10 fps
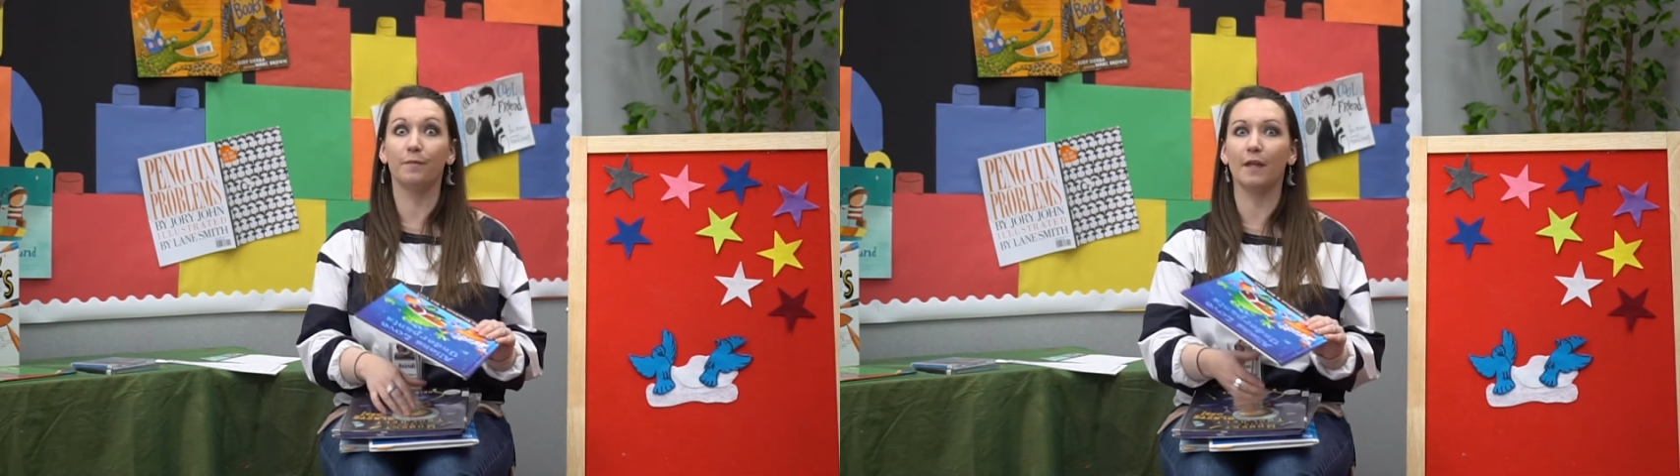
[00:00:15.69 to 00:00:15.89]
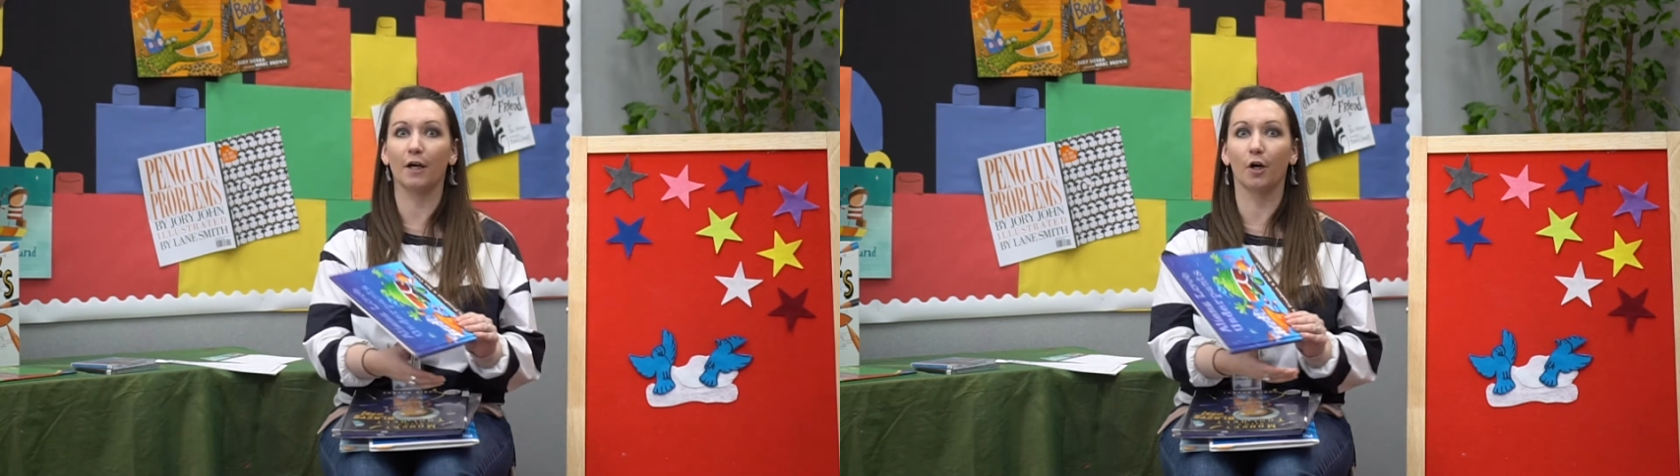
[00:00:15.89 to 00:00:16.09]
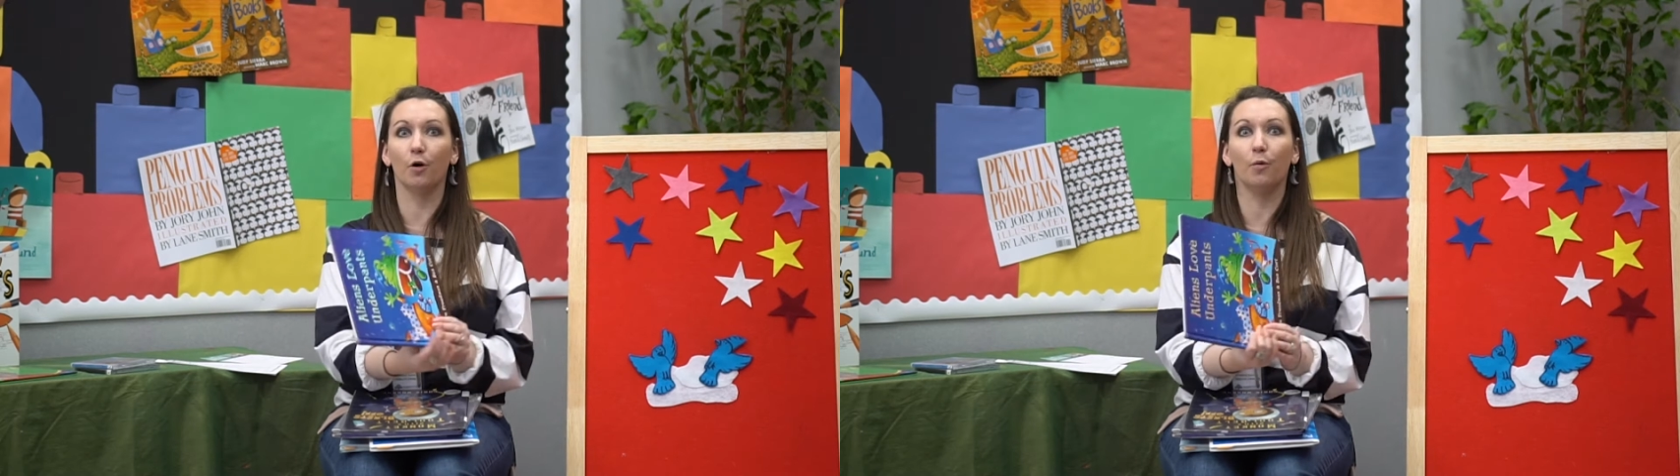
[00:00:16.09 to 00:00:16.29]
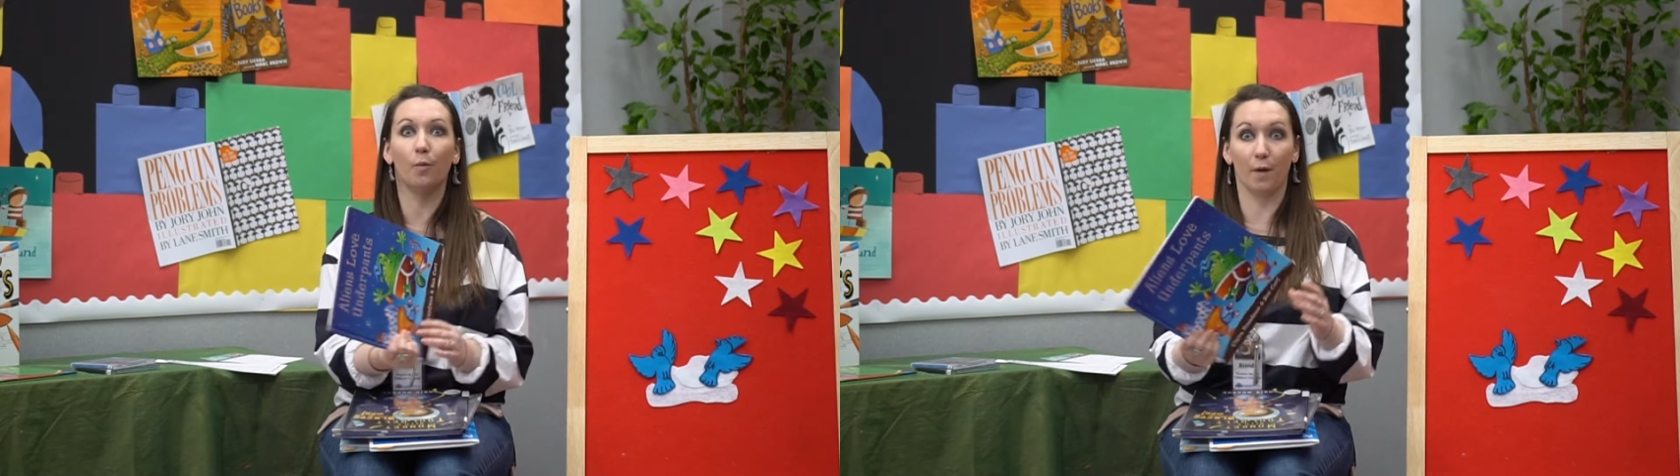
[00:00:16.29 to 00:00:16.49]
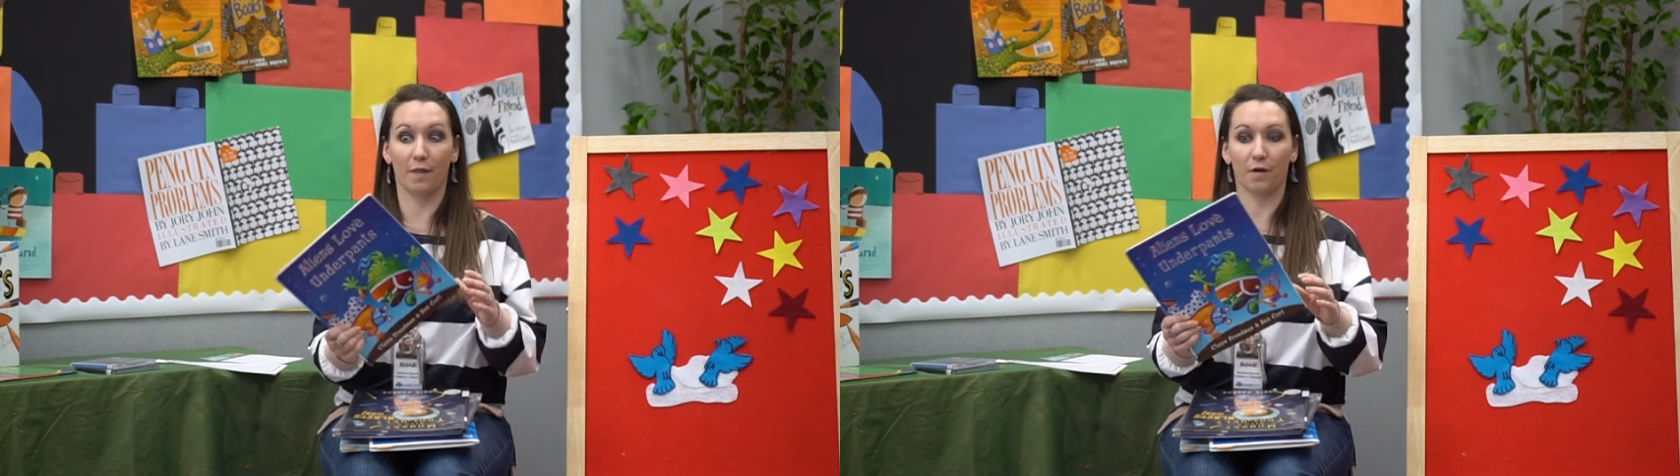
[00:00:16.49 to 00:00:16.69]
that go
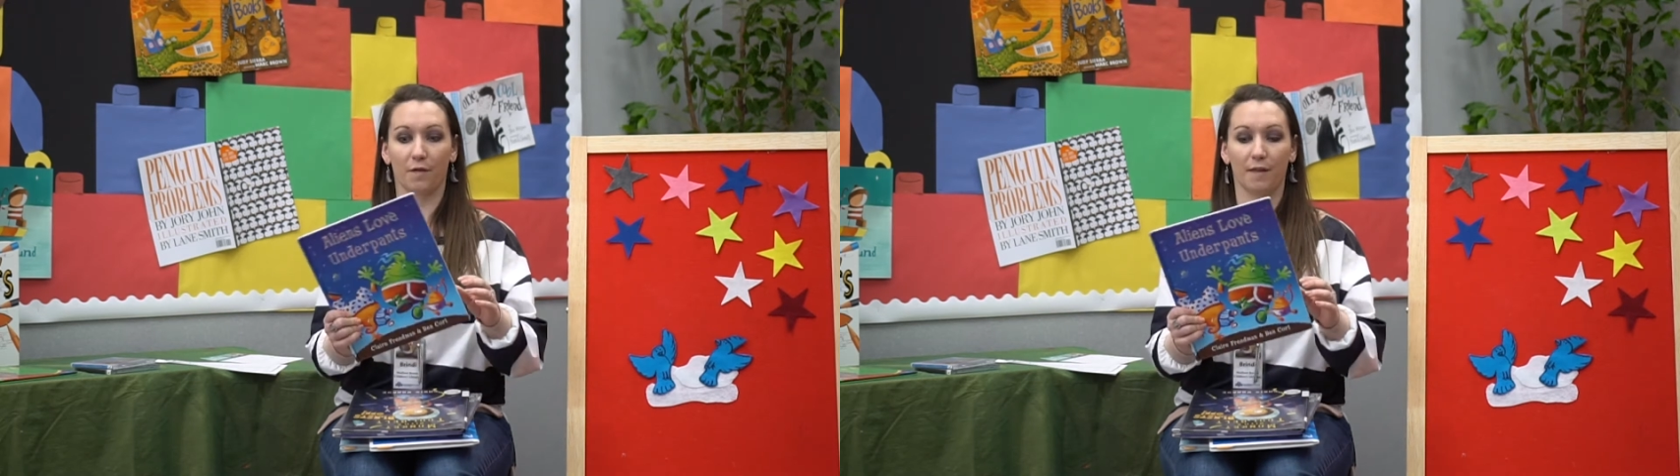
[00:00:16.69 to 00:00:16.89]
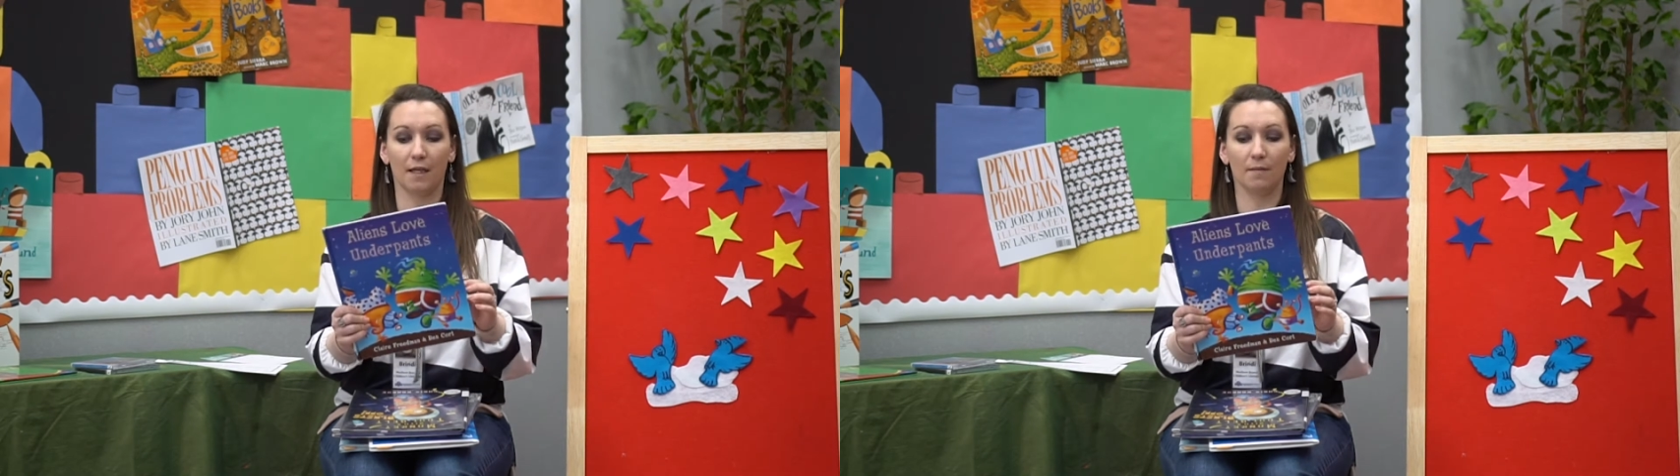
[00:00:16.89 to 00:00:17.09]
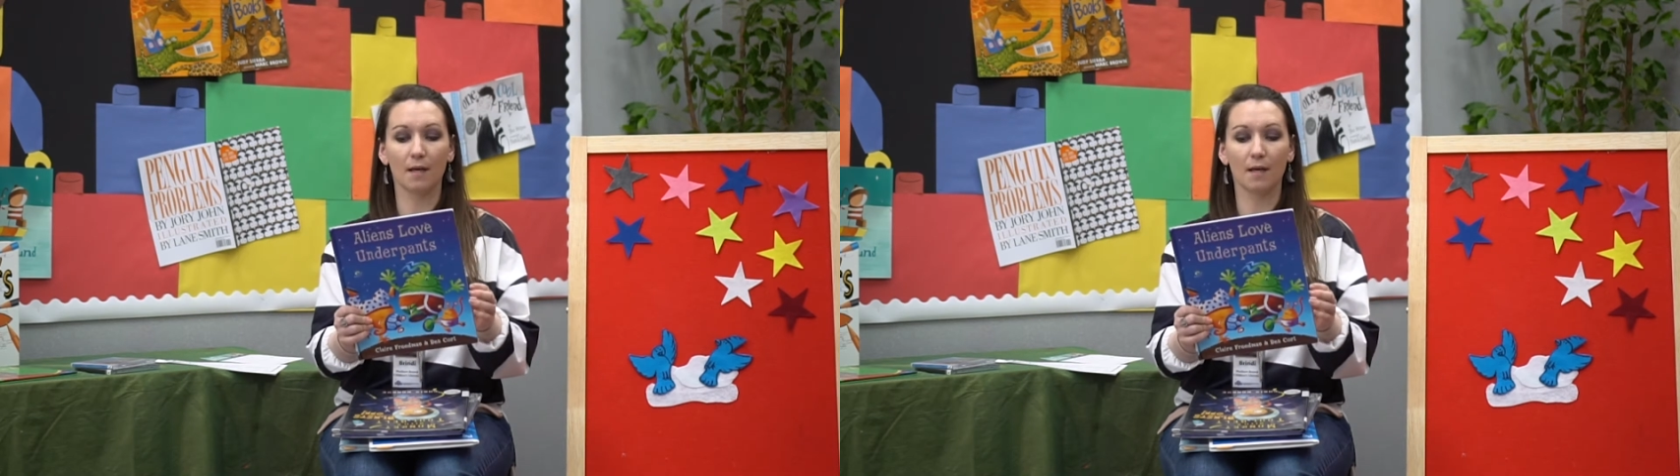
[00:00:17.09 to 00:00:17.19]
with our theme.